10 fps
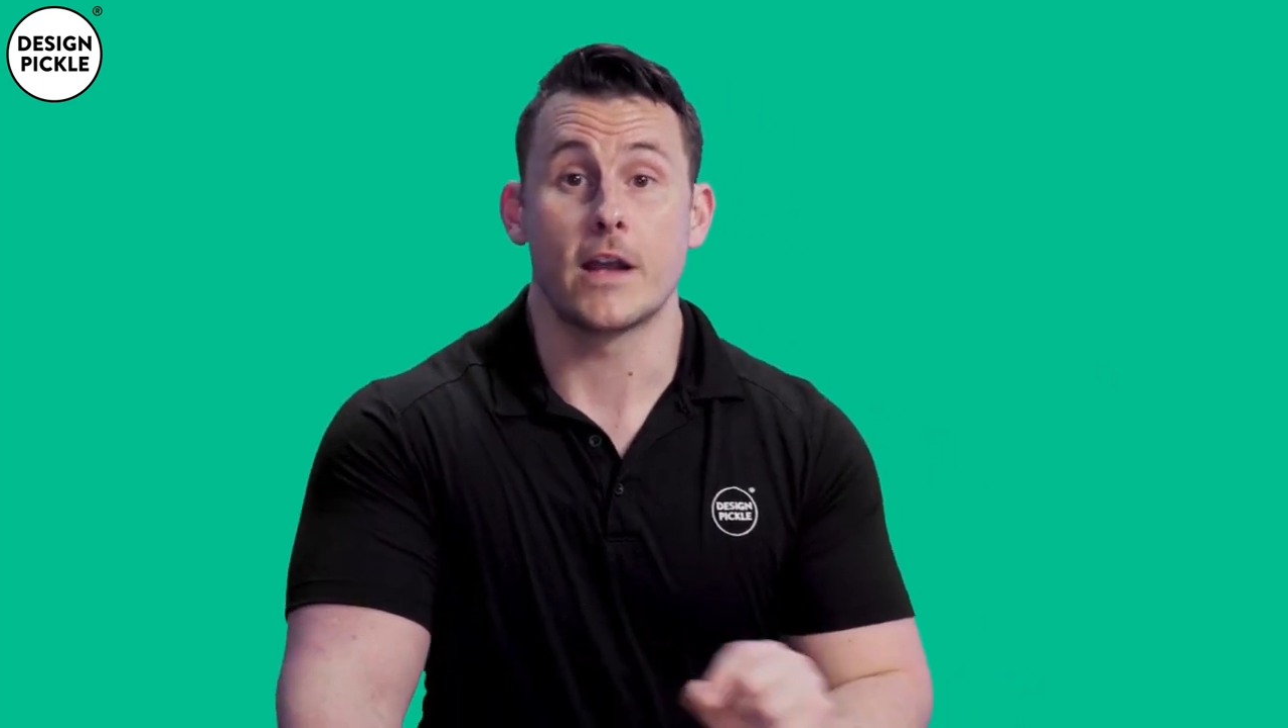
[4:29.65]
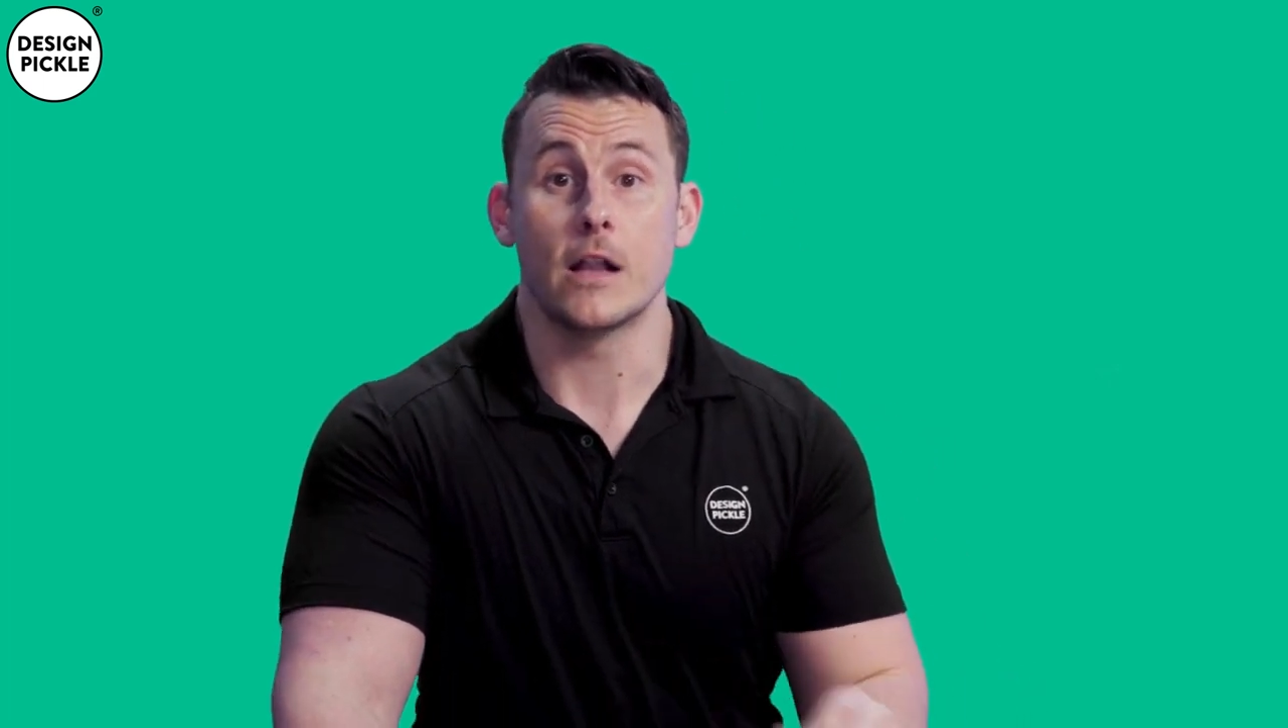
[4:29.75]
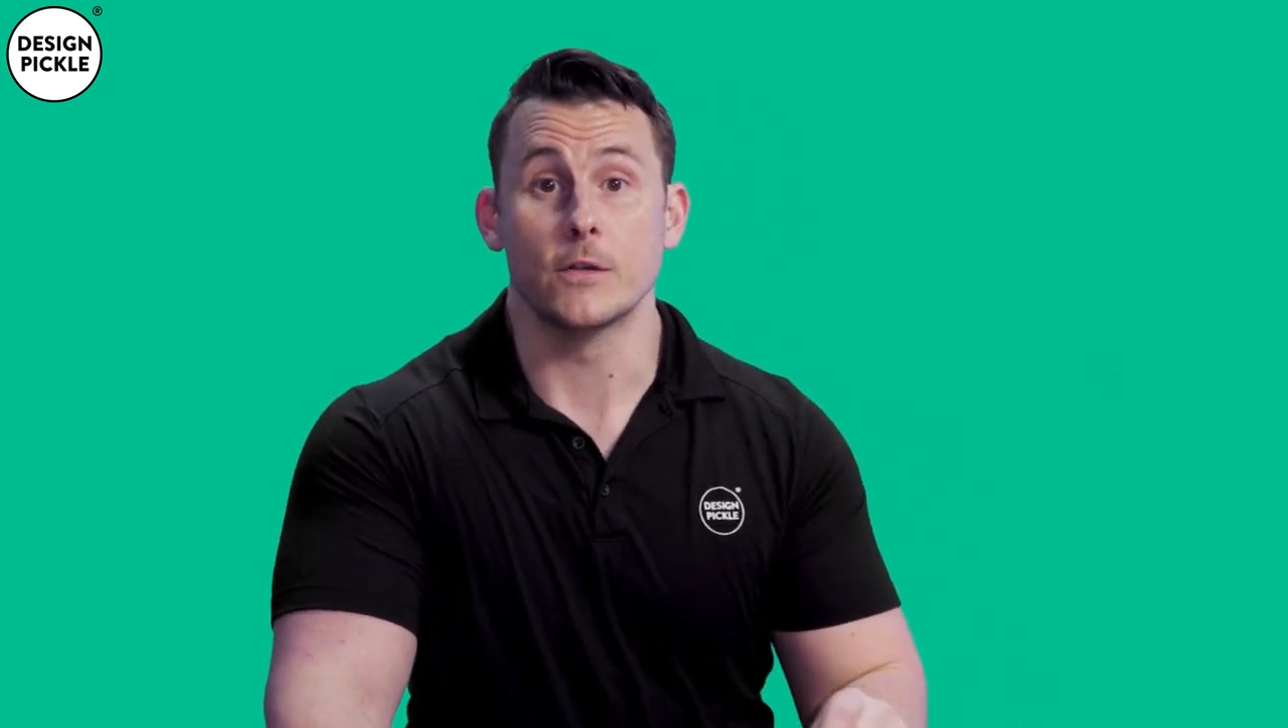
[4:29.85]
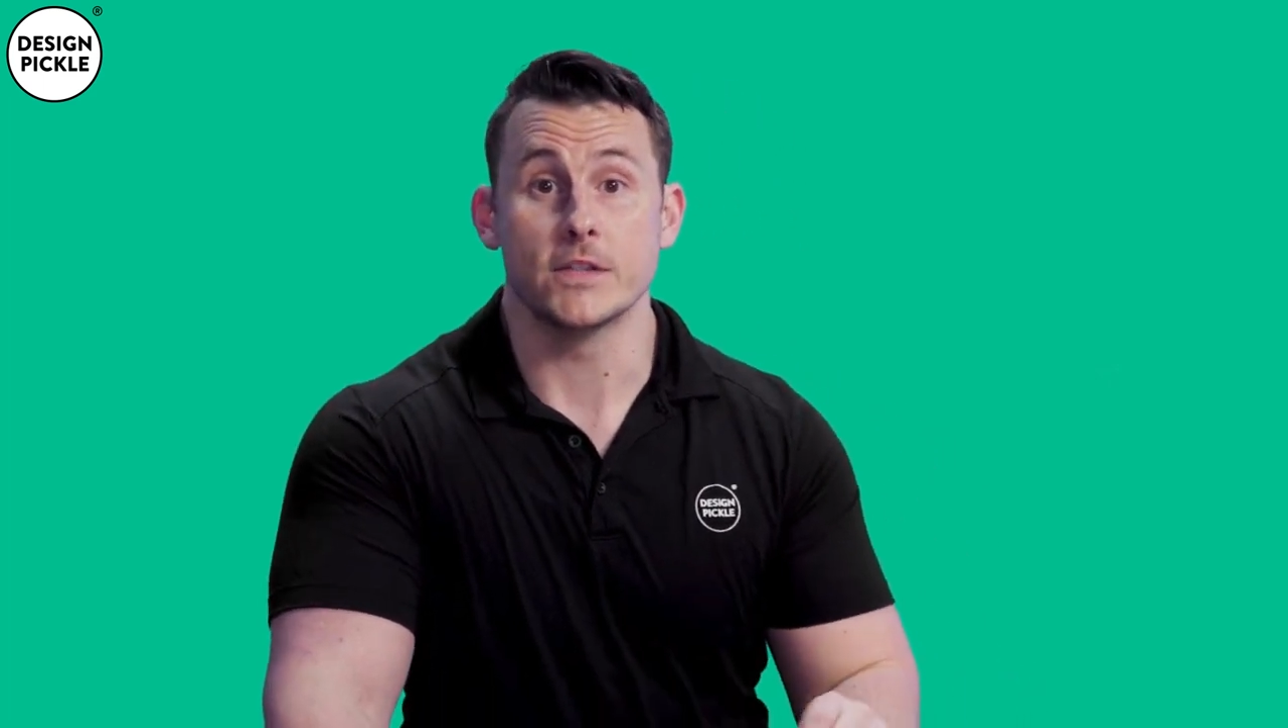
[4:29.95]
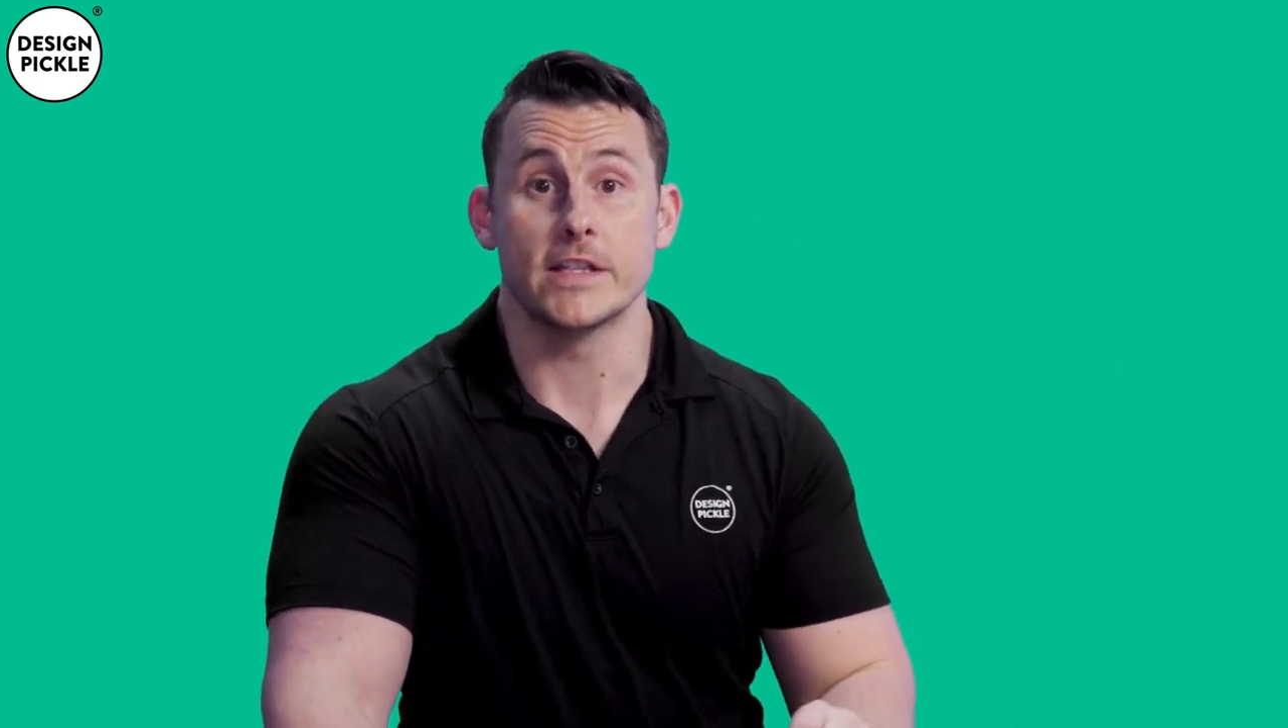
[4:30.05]

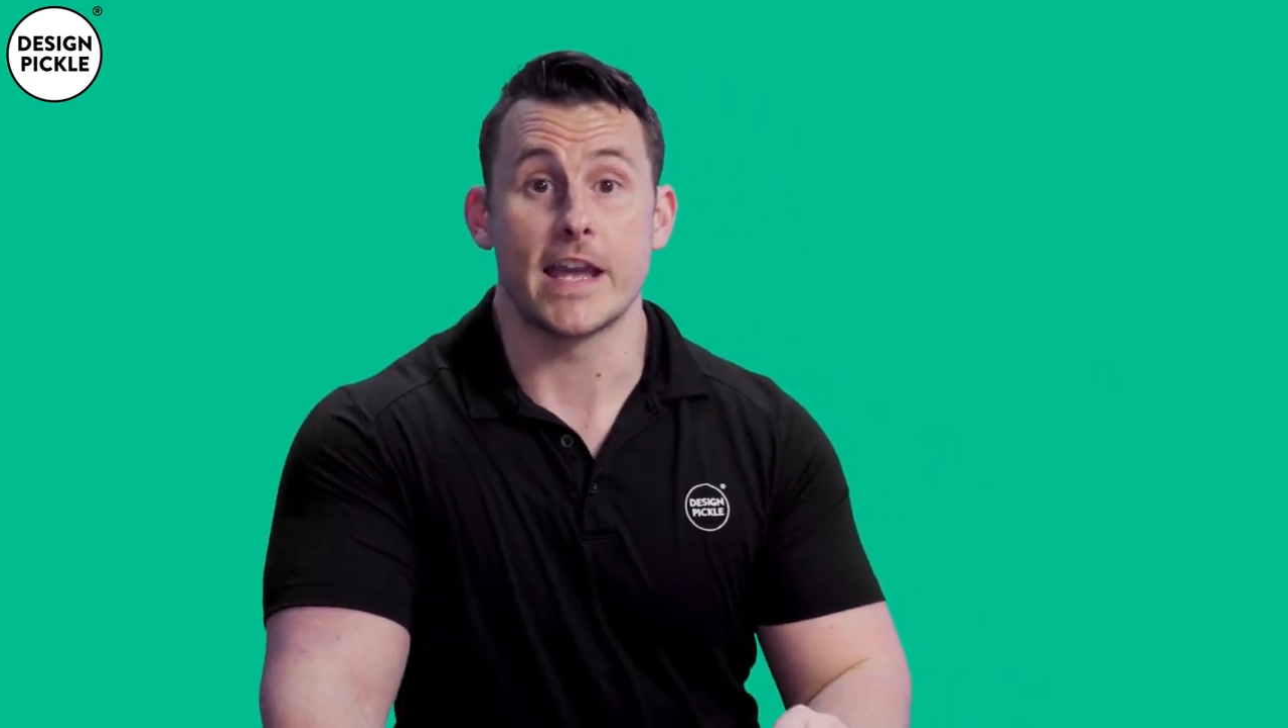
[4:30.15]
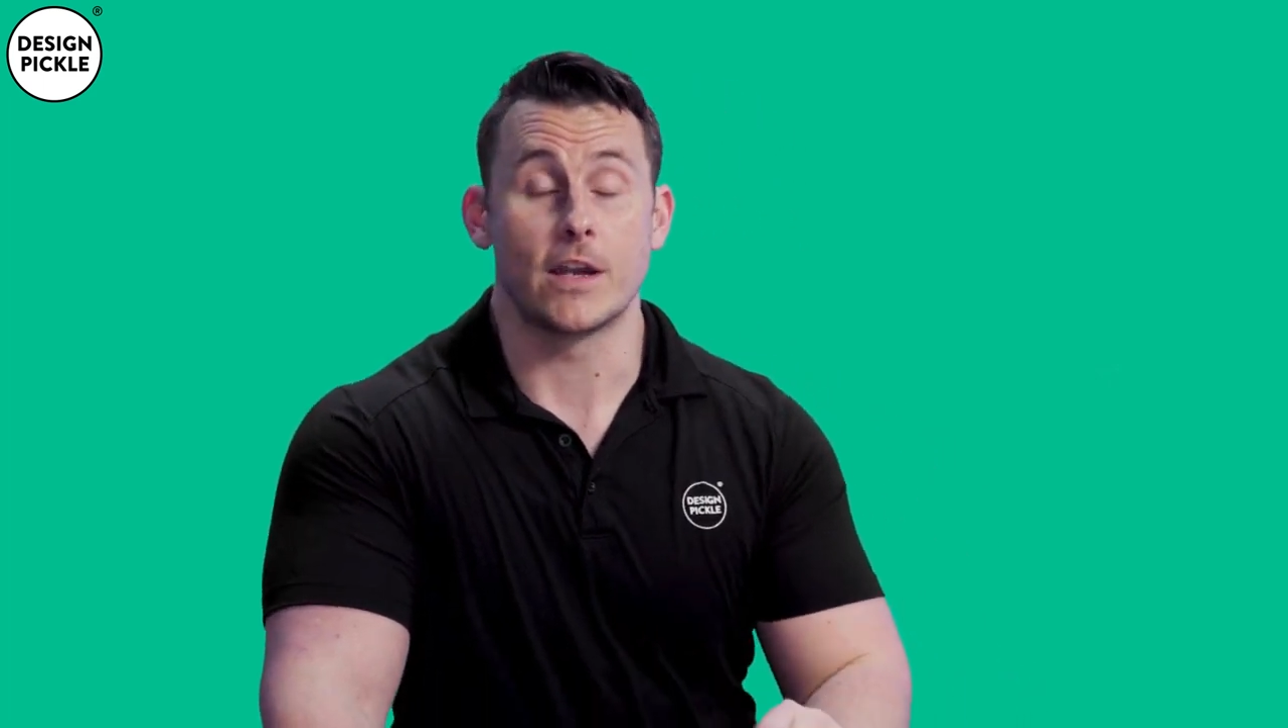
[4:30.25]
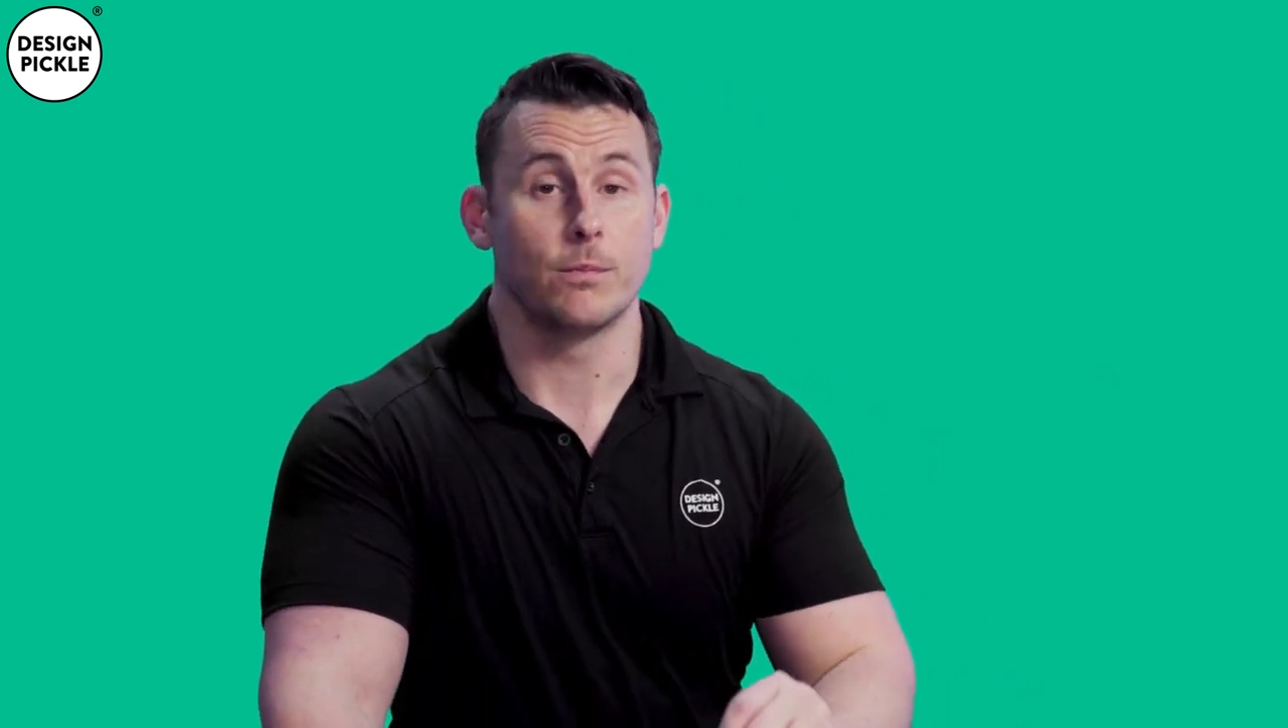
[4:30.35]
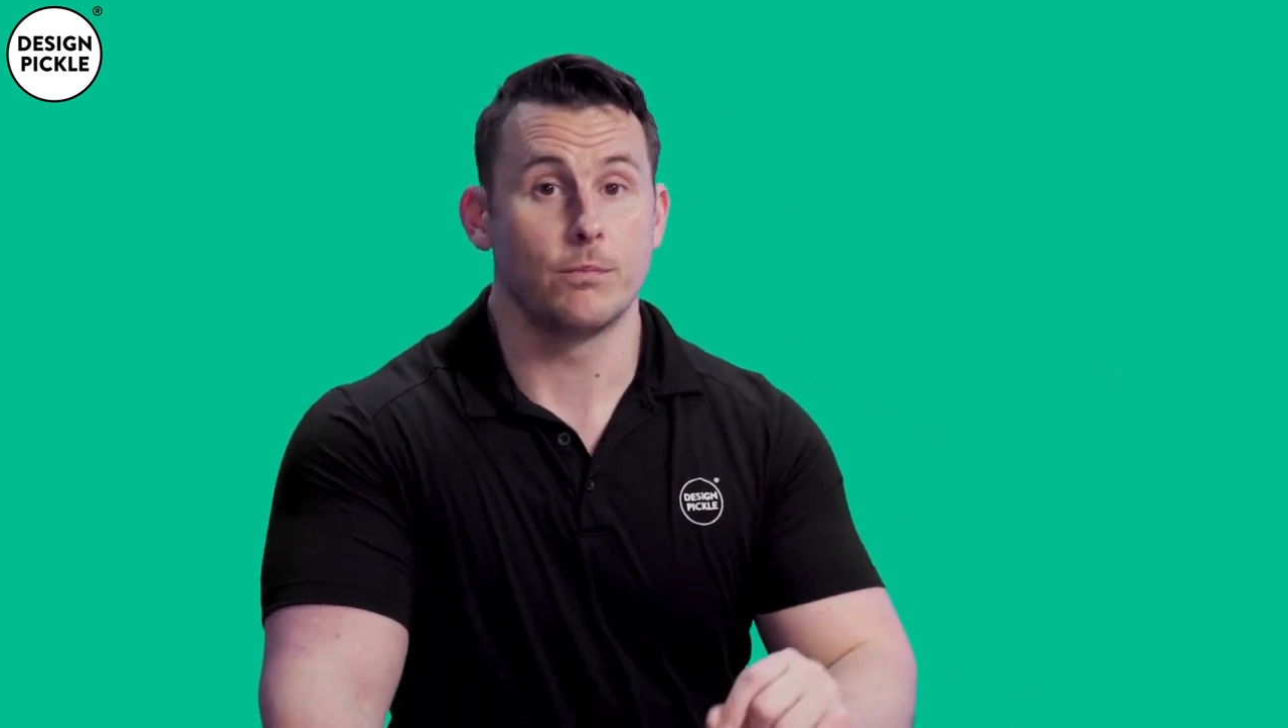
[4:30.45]
colors like